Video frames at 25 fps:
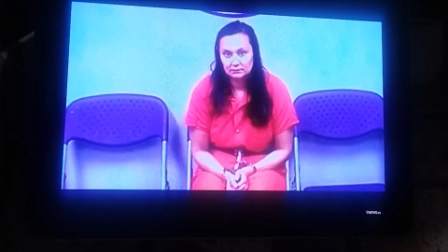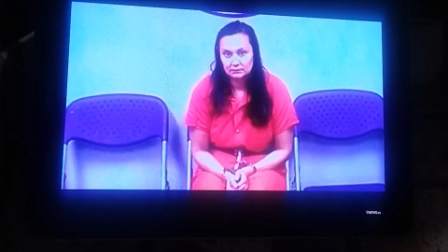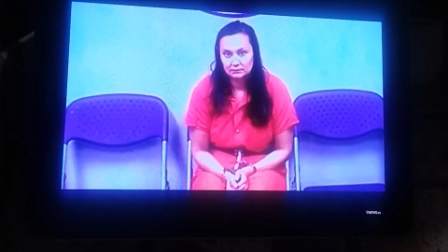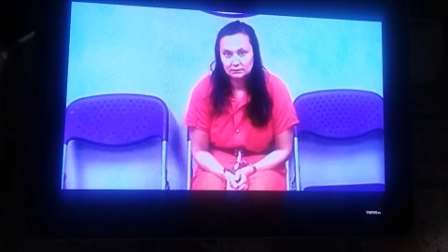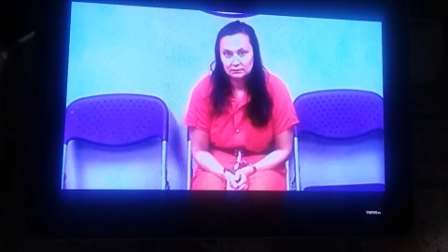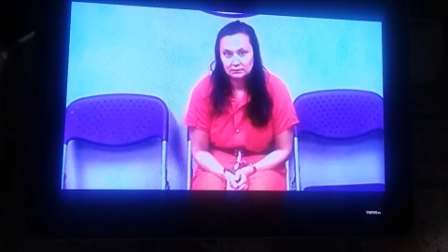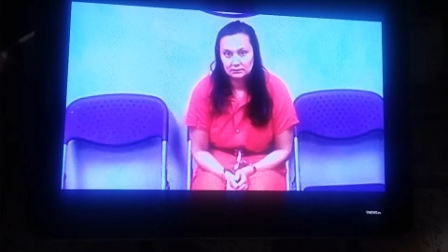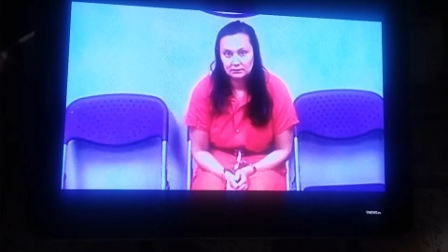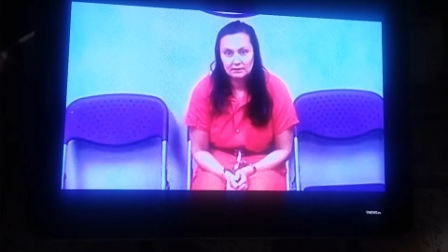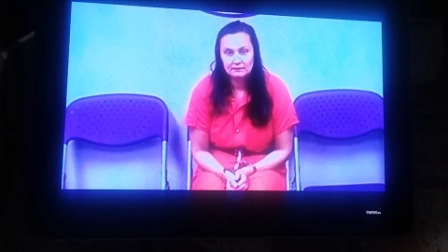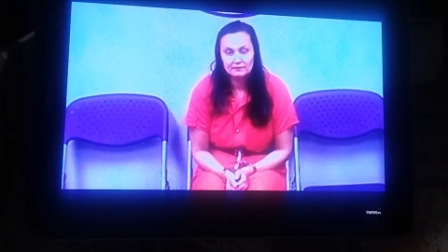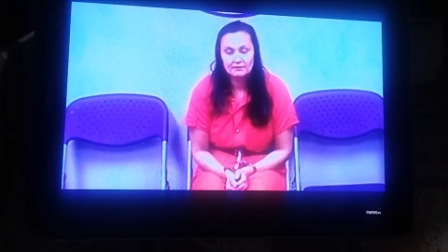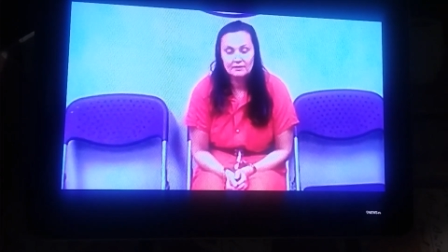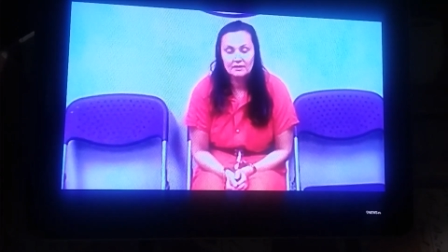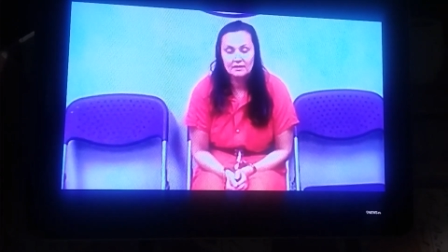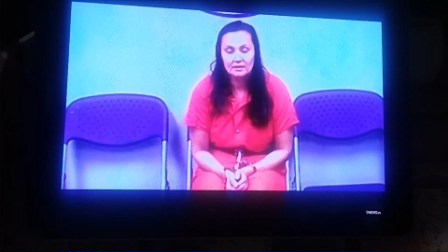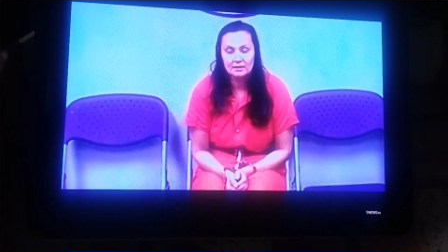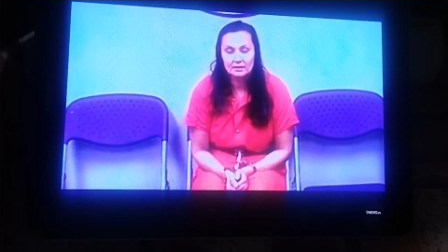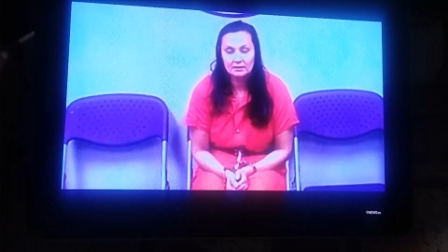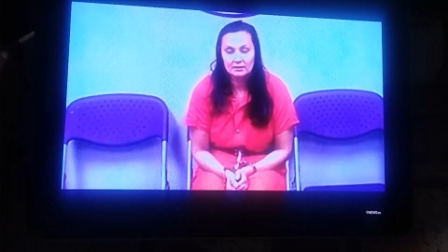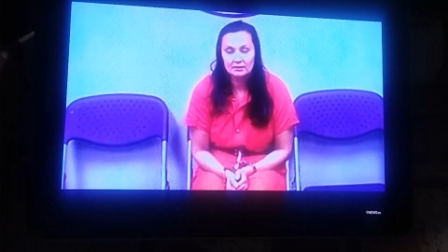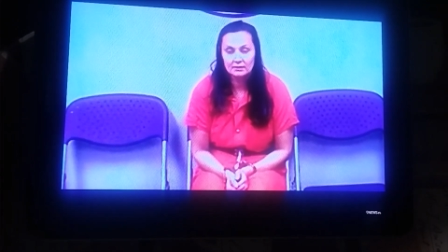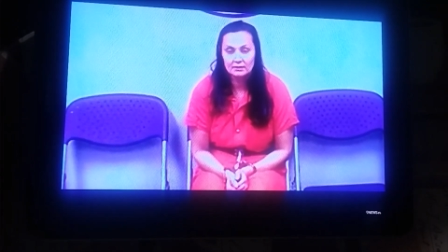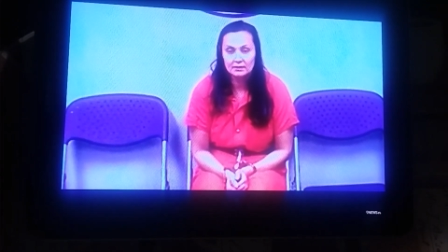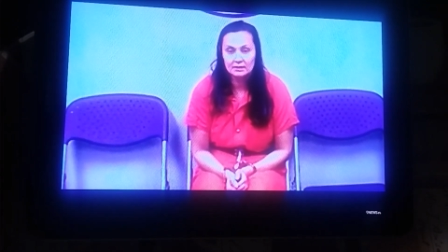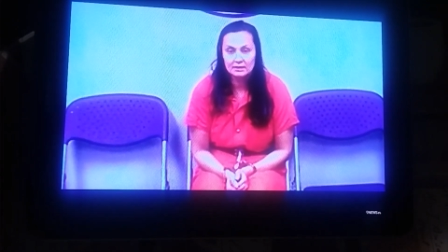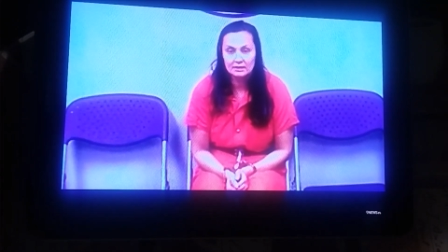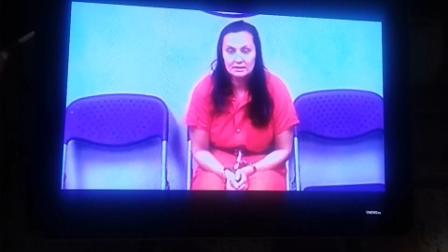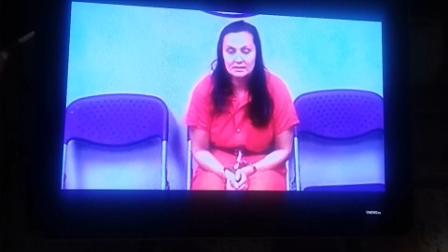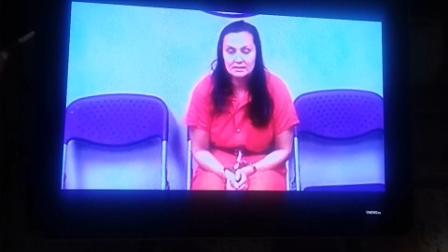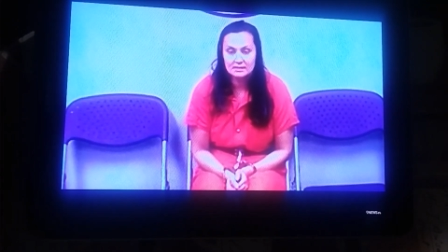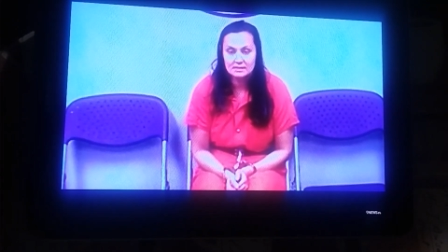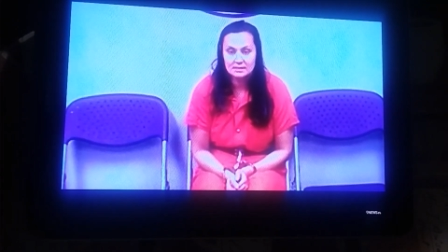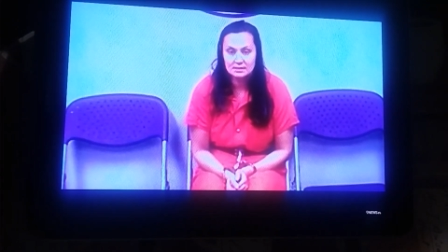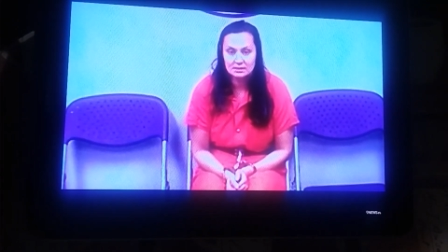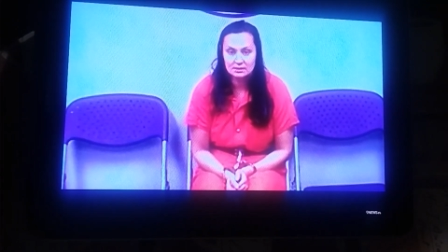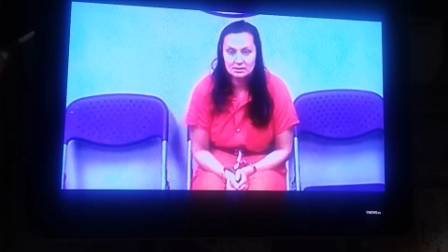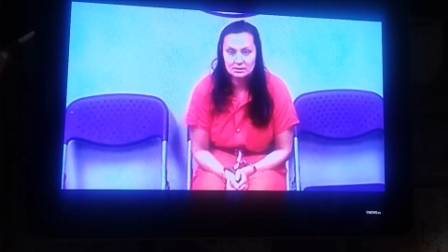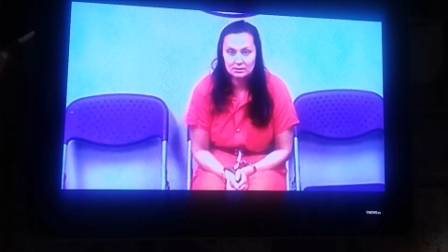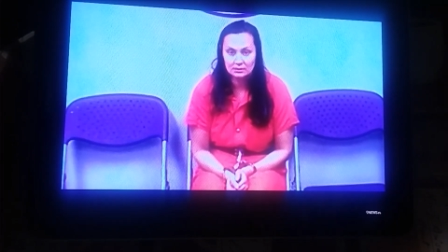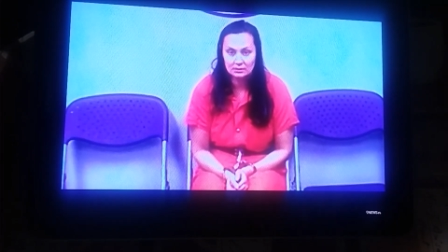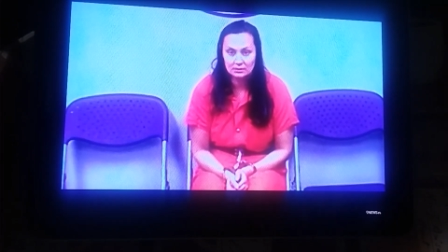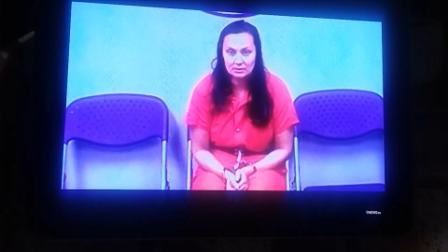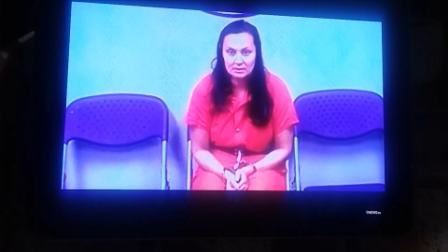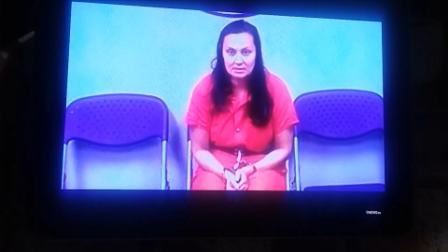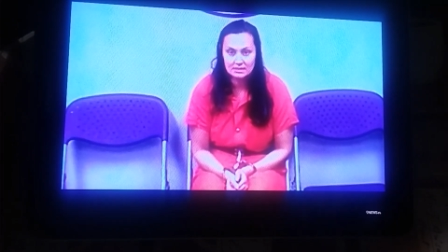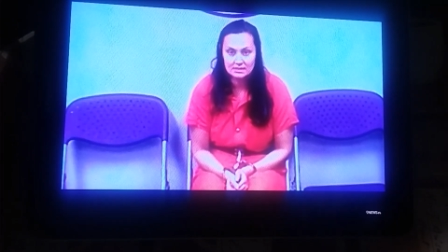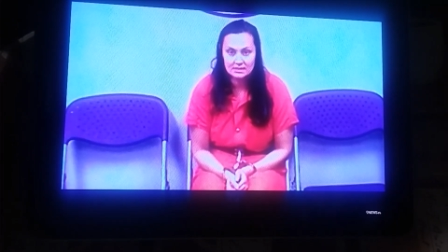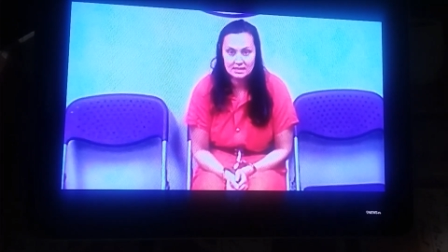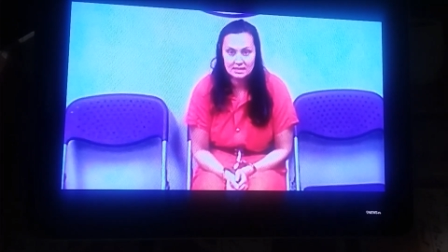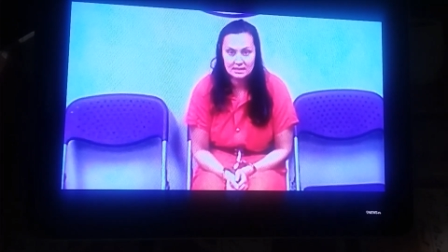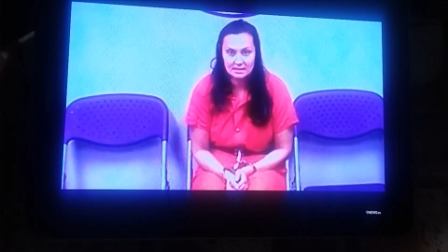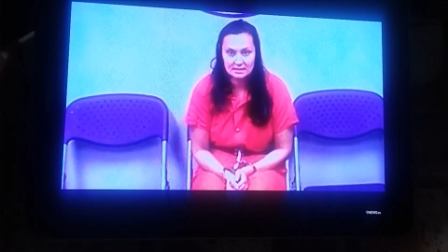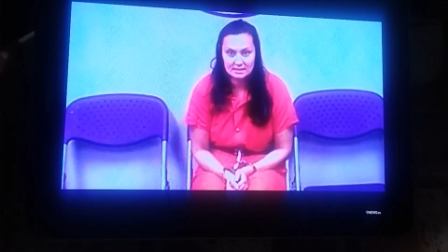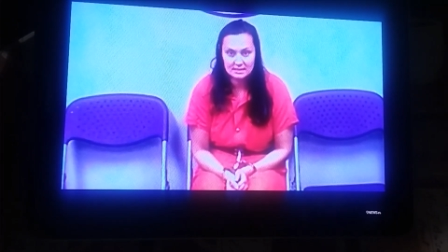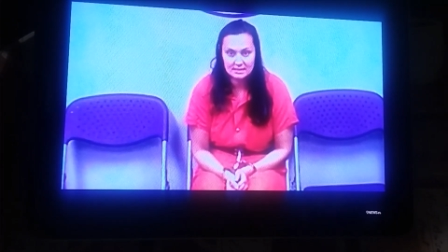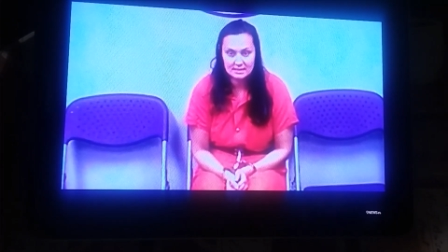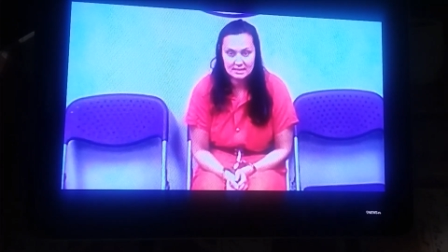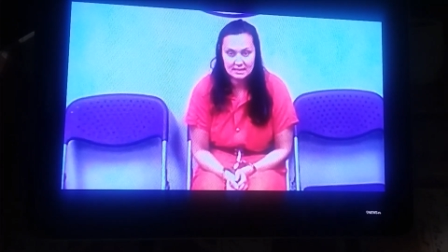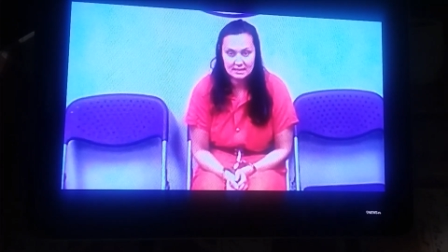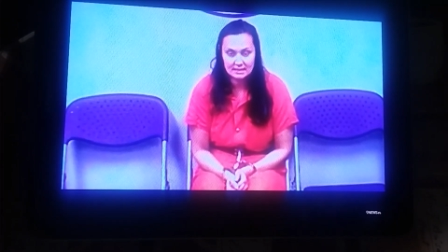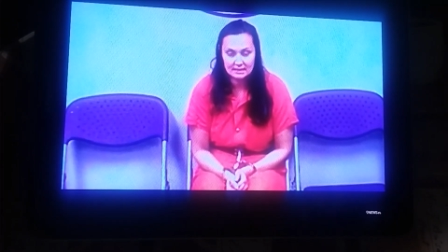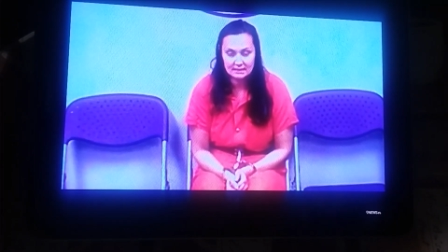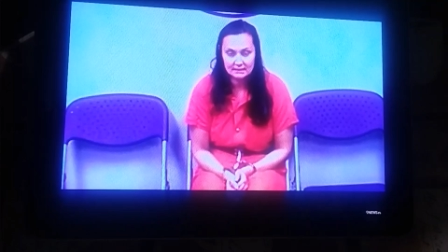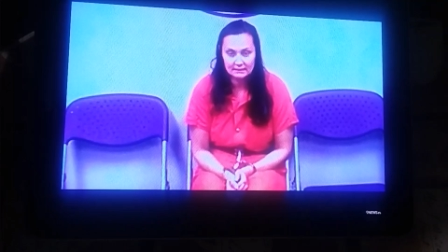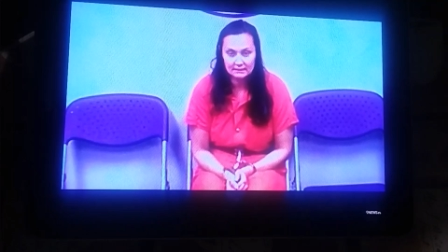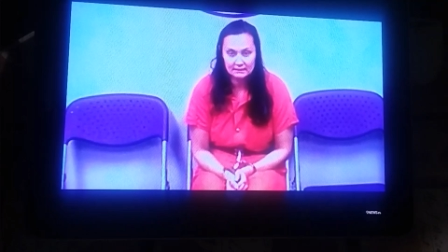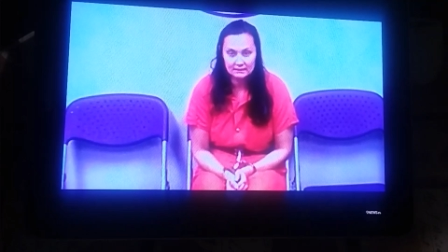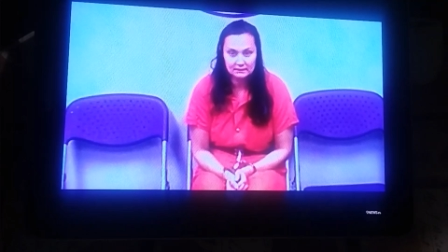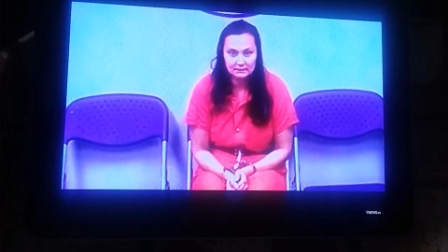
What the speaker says: If the hearing is here, what does that decide?